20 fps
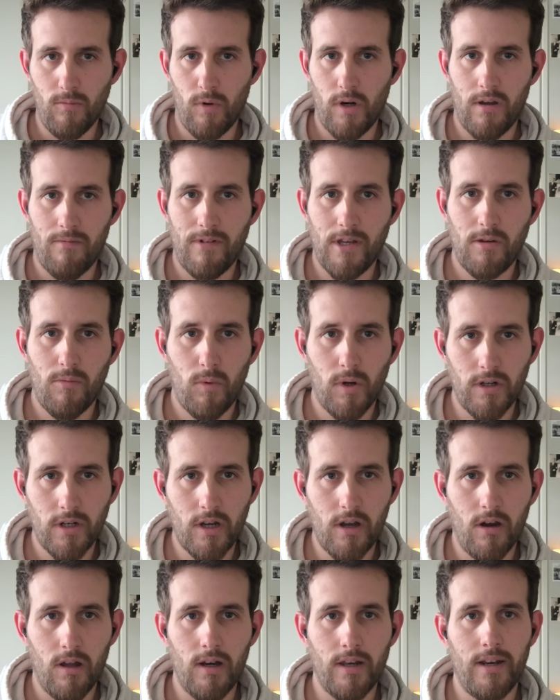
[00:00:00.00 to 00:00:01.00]
whatever you want to
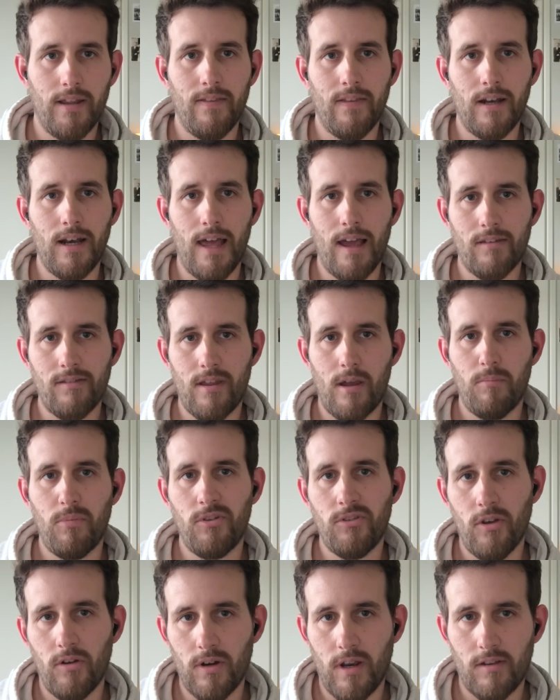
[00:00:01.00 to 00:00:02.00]
call it, in the last
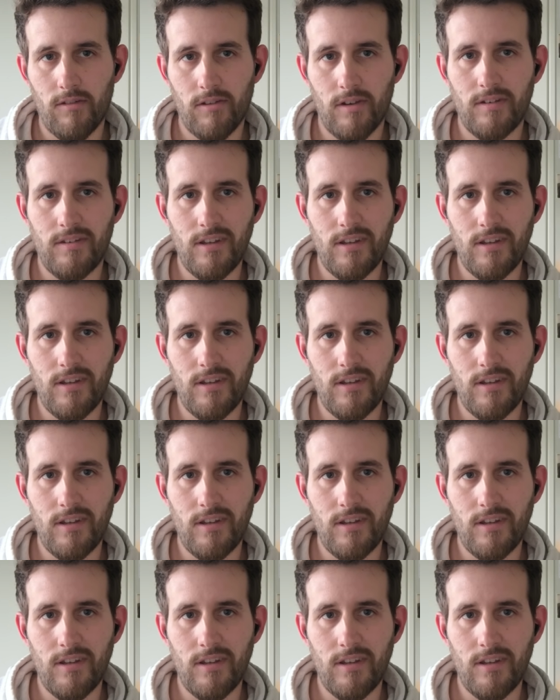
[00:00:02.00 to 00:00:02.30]
episode as a